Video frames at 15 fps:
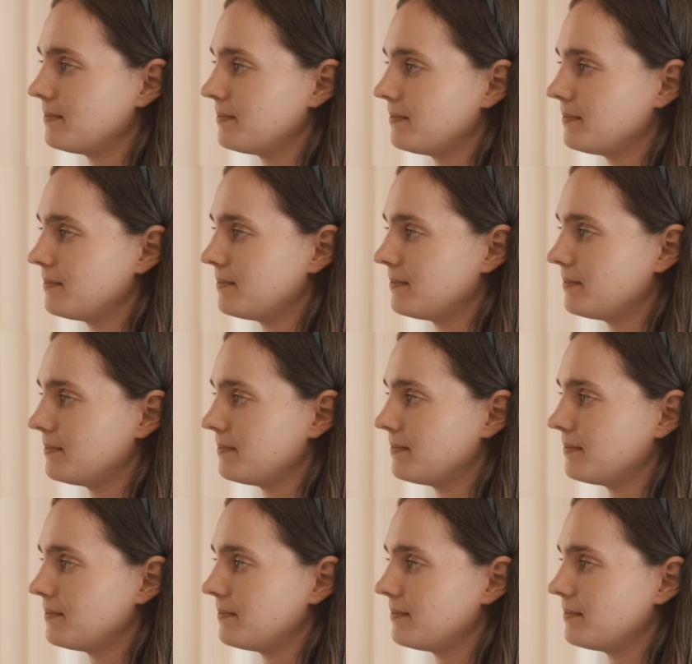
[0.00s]

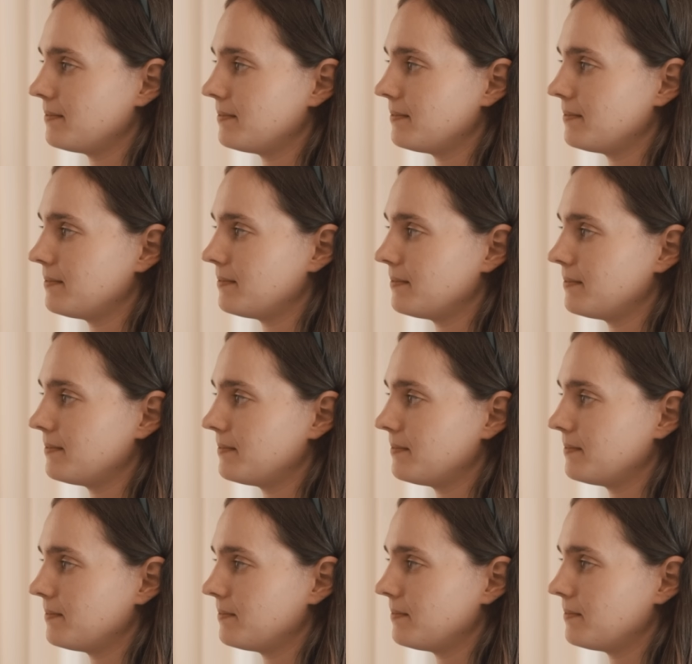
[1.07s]

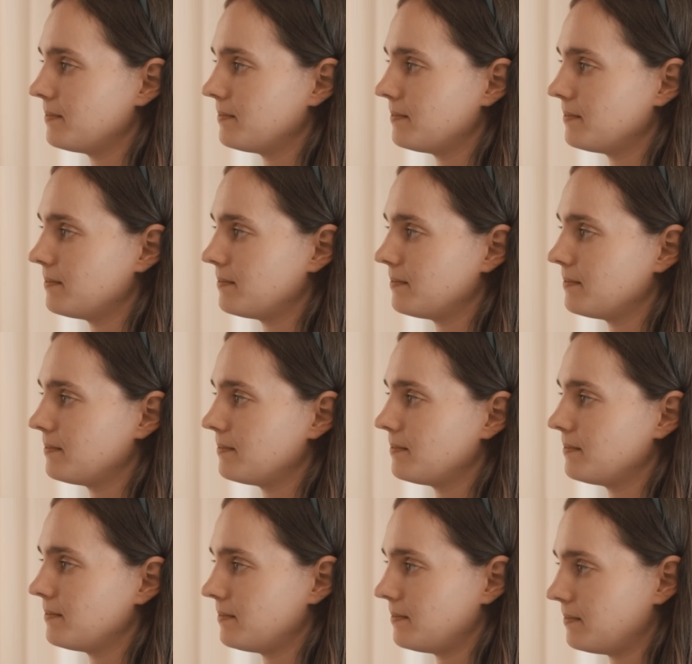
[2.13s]

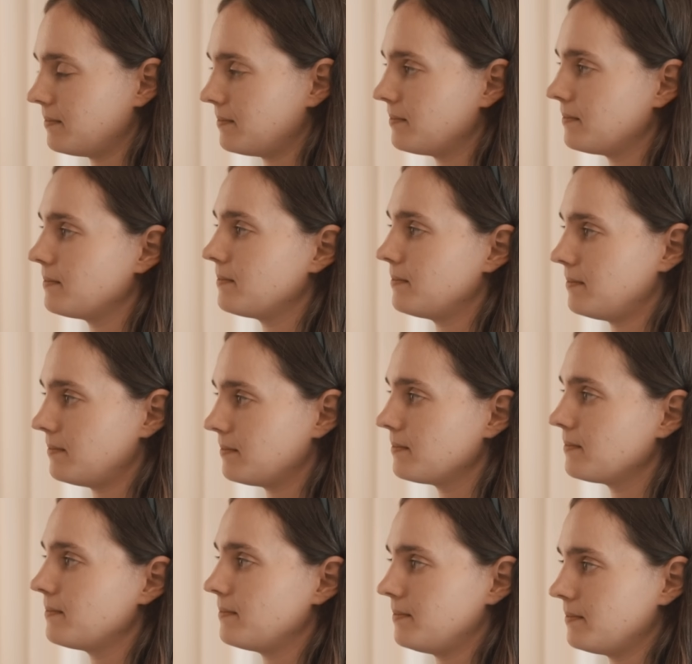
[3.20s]

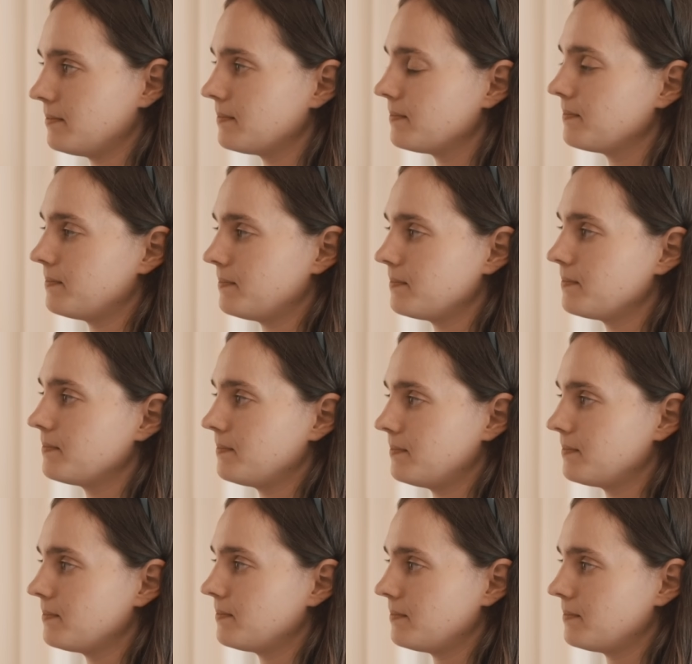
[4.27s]

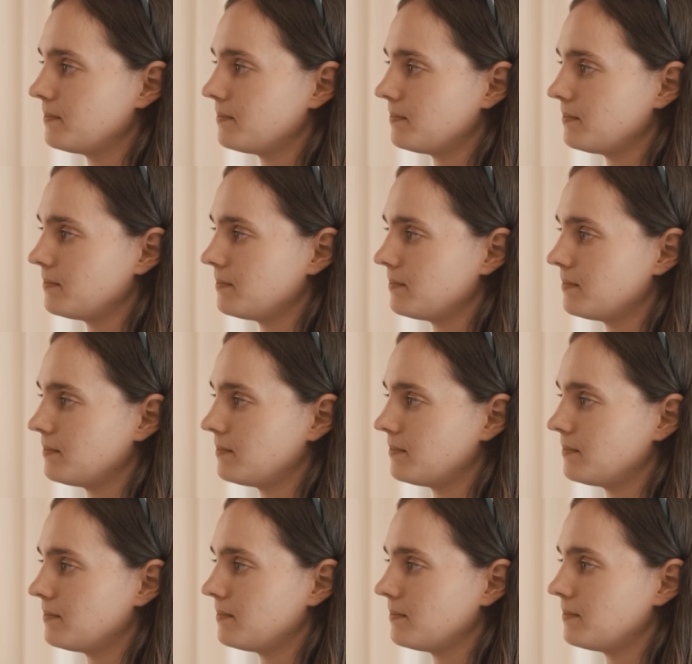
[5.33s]

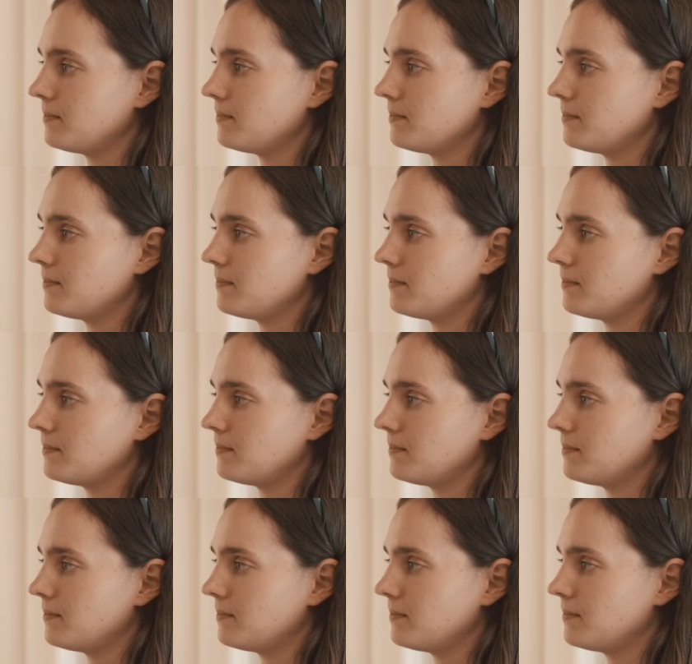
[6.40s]

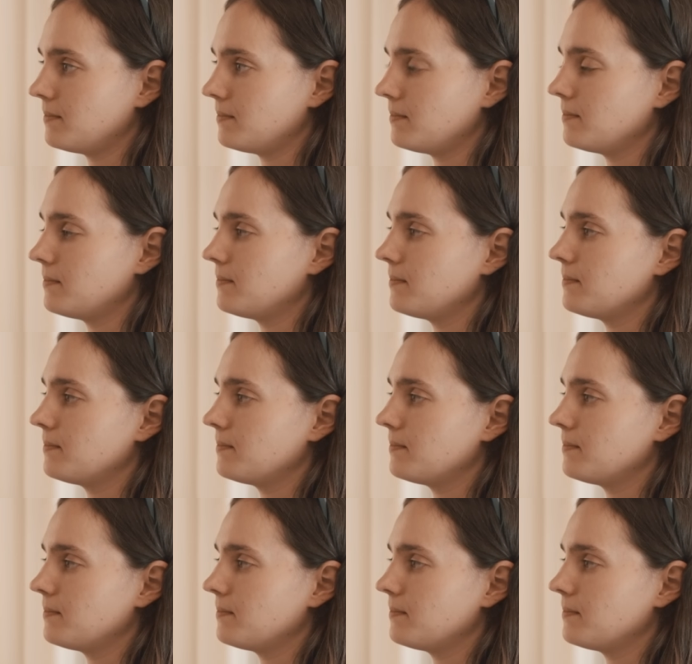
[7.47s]
(not speaking)